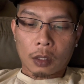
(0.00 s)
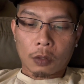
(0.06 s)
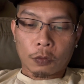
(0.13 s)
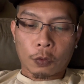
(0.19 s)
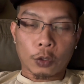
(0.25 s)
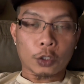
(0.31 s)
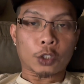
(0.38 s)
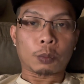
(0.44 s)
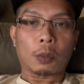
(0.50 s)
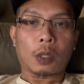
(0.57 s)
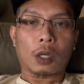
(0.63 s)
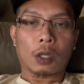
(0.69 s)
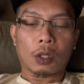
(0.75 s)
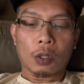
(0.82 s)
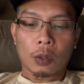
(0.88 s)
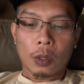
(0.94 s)
for
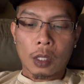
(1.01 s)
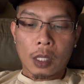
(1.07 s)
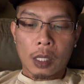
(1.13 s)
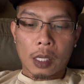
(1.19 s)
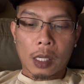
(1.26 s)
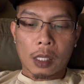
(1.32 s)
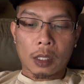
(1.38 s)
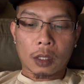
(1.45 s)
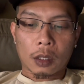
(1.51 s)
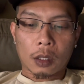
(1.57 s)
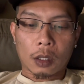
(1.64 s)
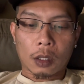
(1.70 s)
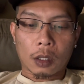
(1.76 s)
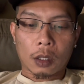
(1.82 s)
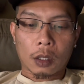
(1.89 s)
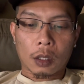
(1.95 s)
tomorrow and
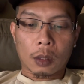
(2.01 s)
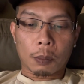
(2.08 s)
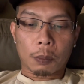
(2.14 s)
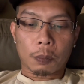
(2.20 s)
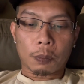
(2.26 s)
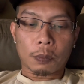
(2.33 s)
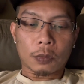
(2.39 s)
um,